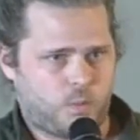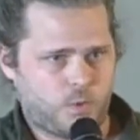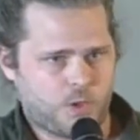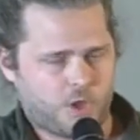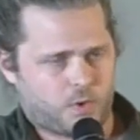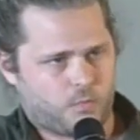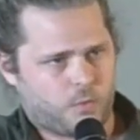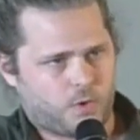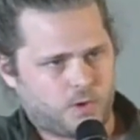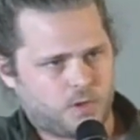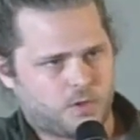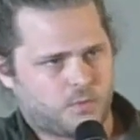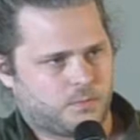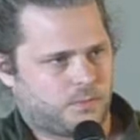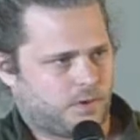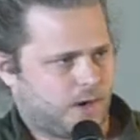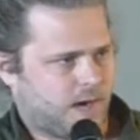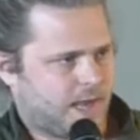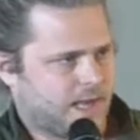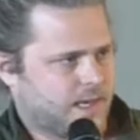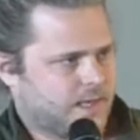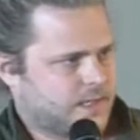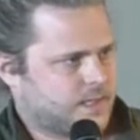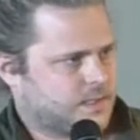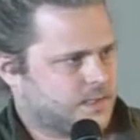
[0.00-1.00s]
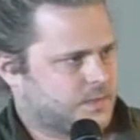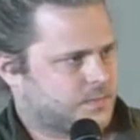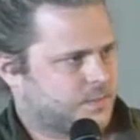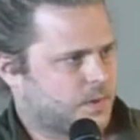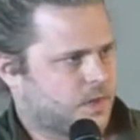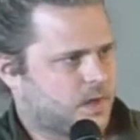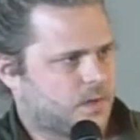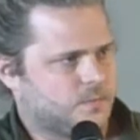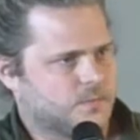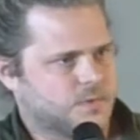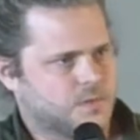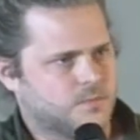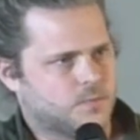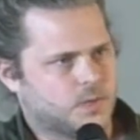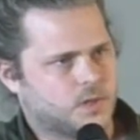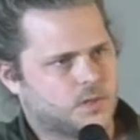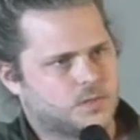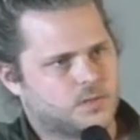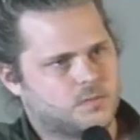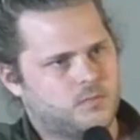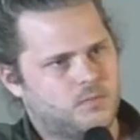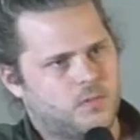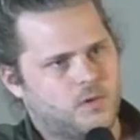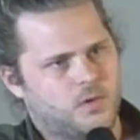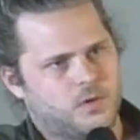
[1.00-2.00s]
what your brand is becomes
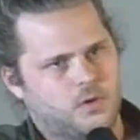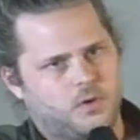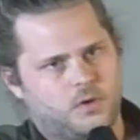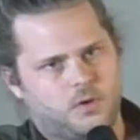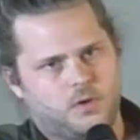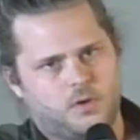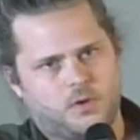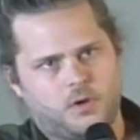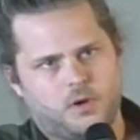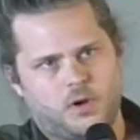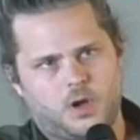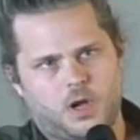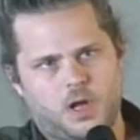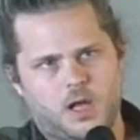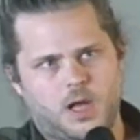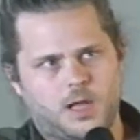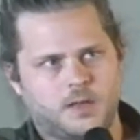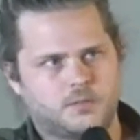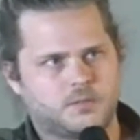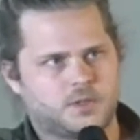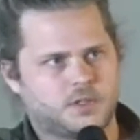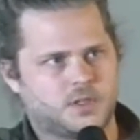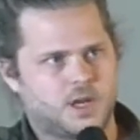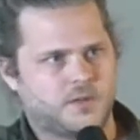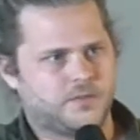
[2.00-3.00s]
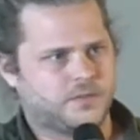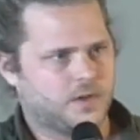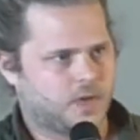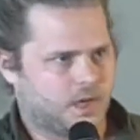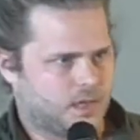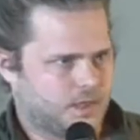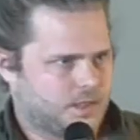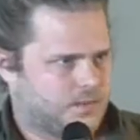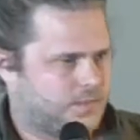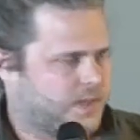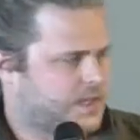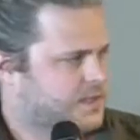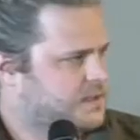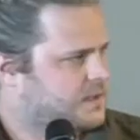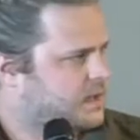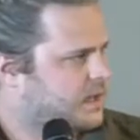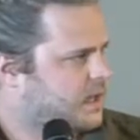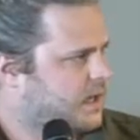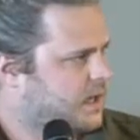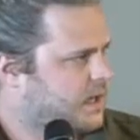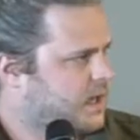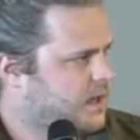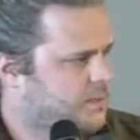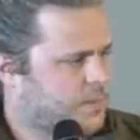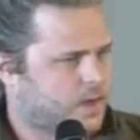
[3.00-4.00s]
much more diverse,
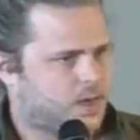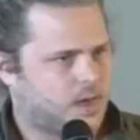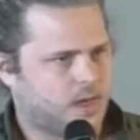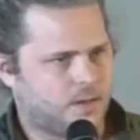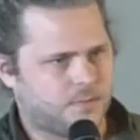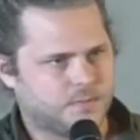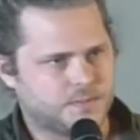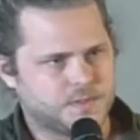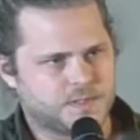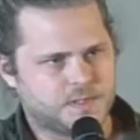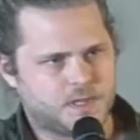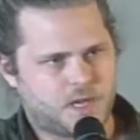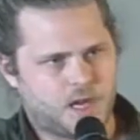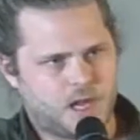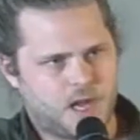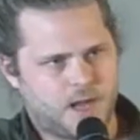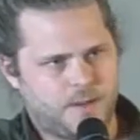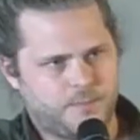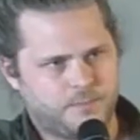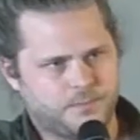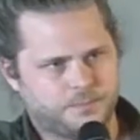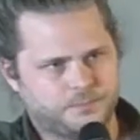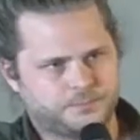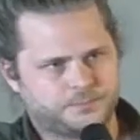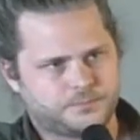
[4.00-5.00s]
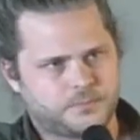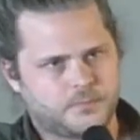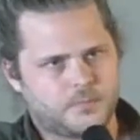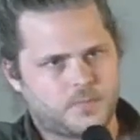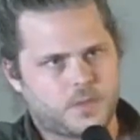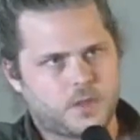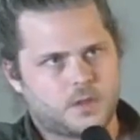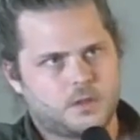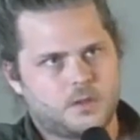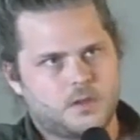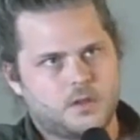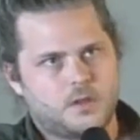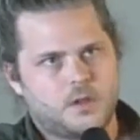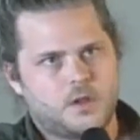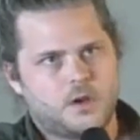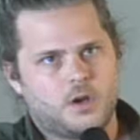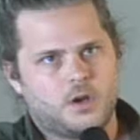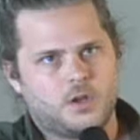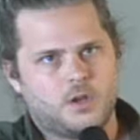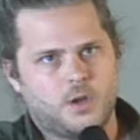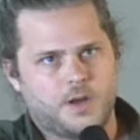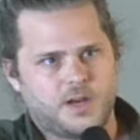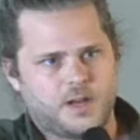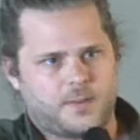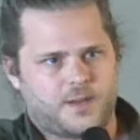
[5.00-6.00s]
basically. It becomes,
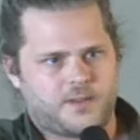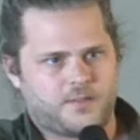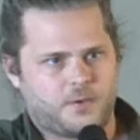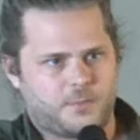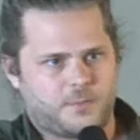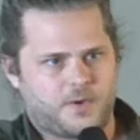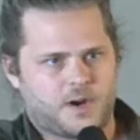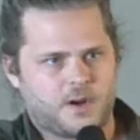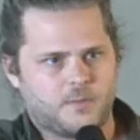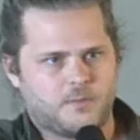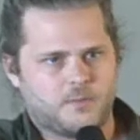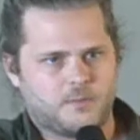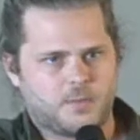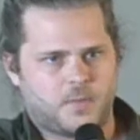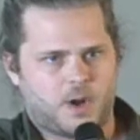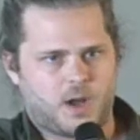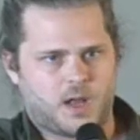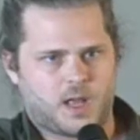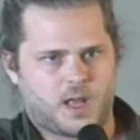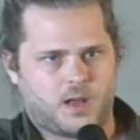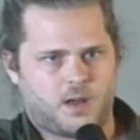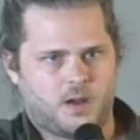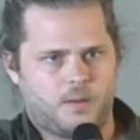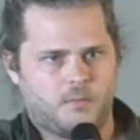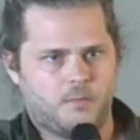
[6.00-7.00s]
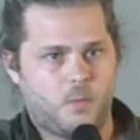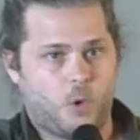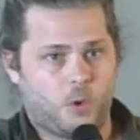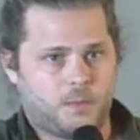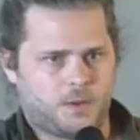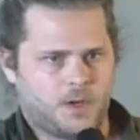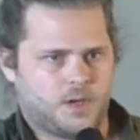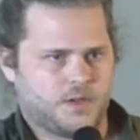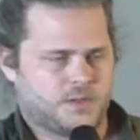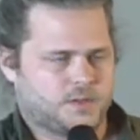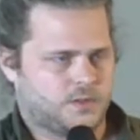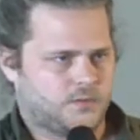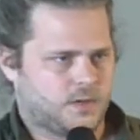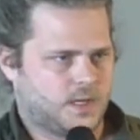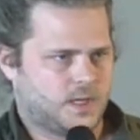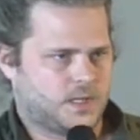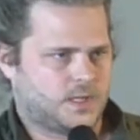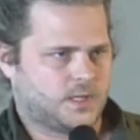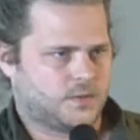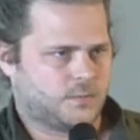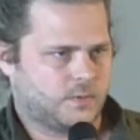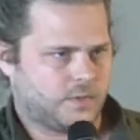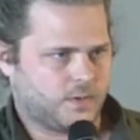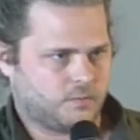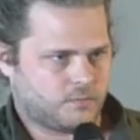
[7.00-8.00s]
you end up having a more personal
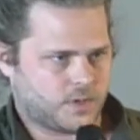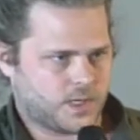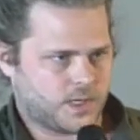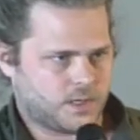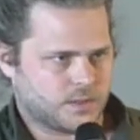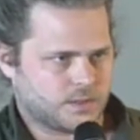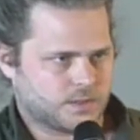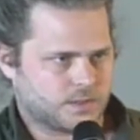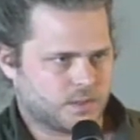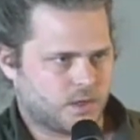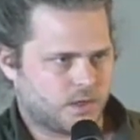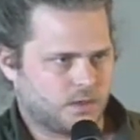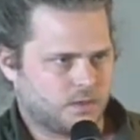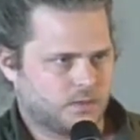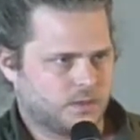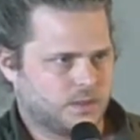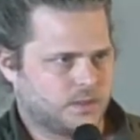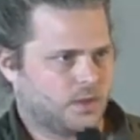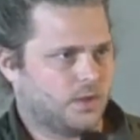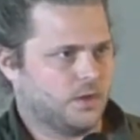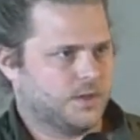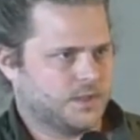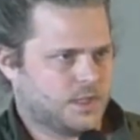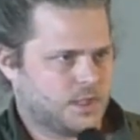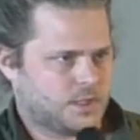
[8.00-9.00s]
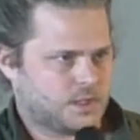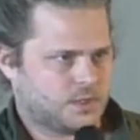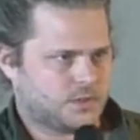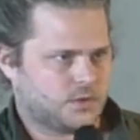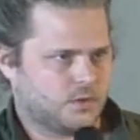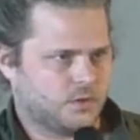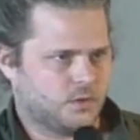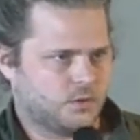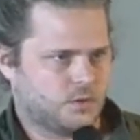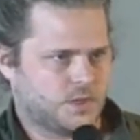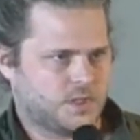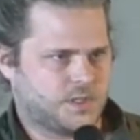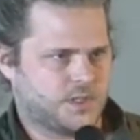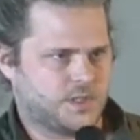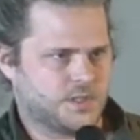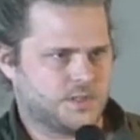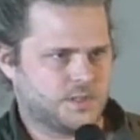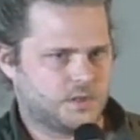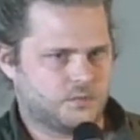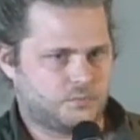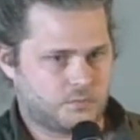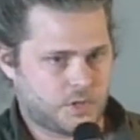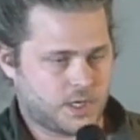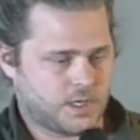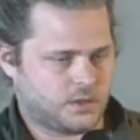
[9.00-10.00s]
relationship with your readers on digital, which is a
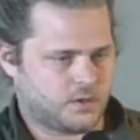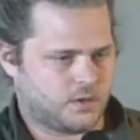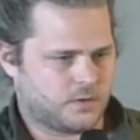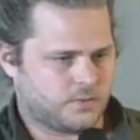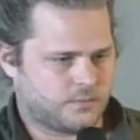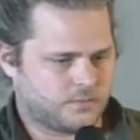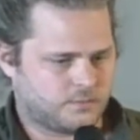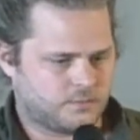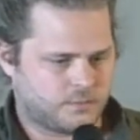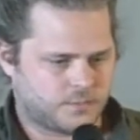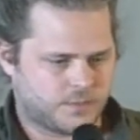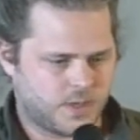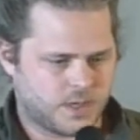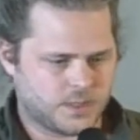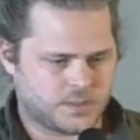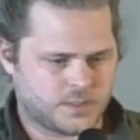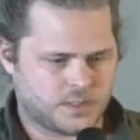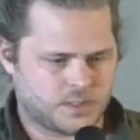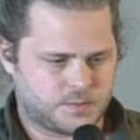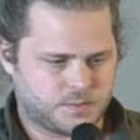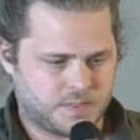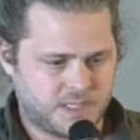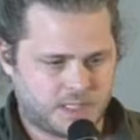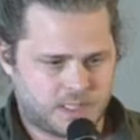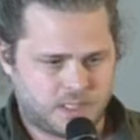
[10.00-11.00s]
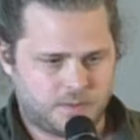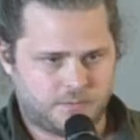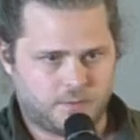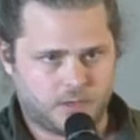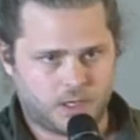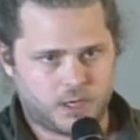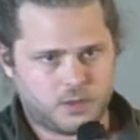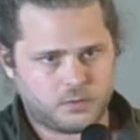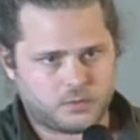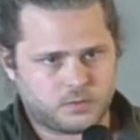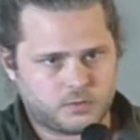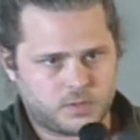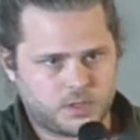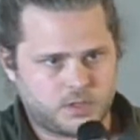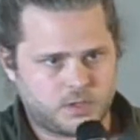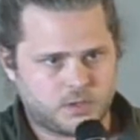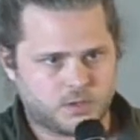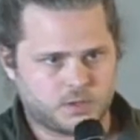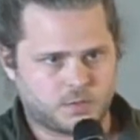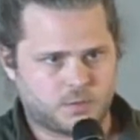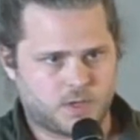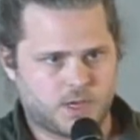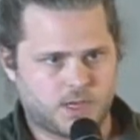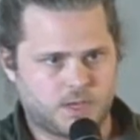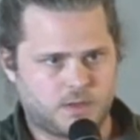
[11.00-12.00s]
really good advantage, particularly for local news,
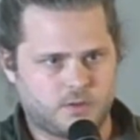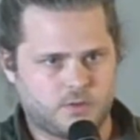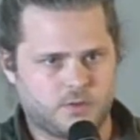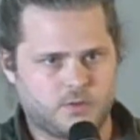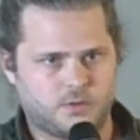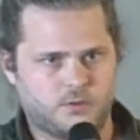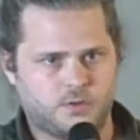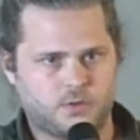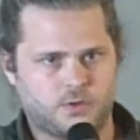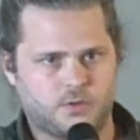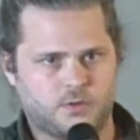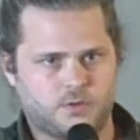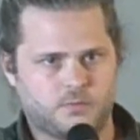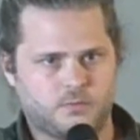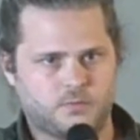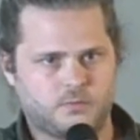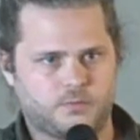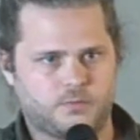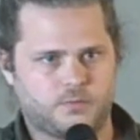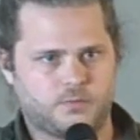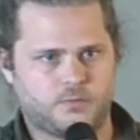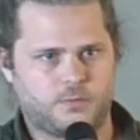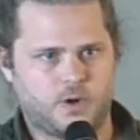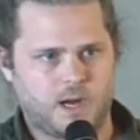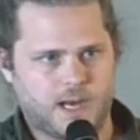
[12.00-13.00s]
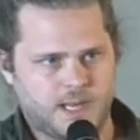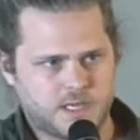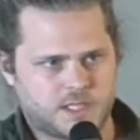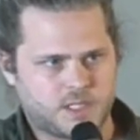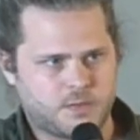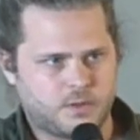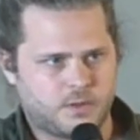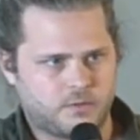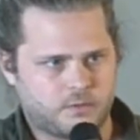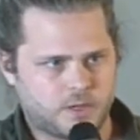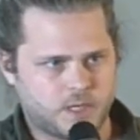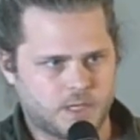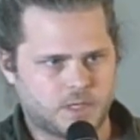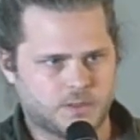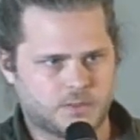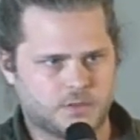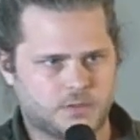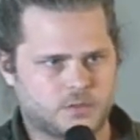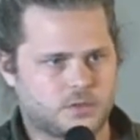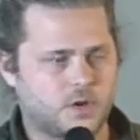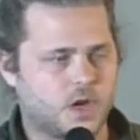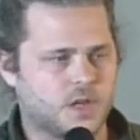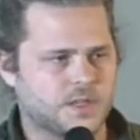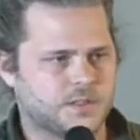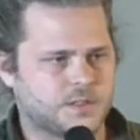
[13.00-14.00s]
where your relationship with your readers and
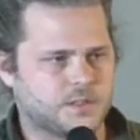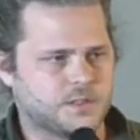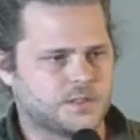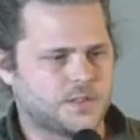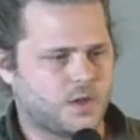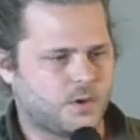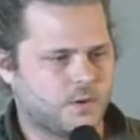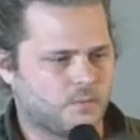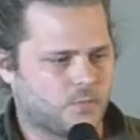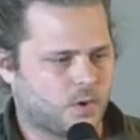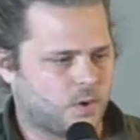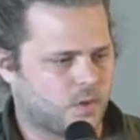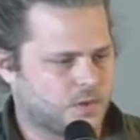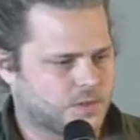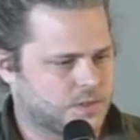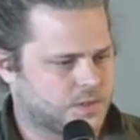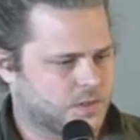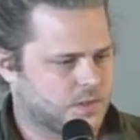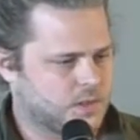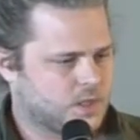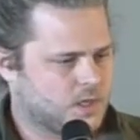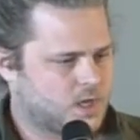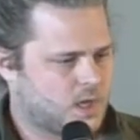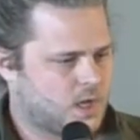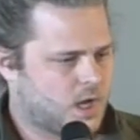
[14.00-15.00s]
trust is so important.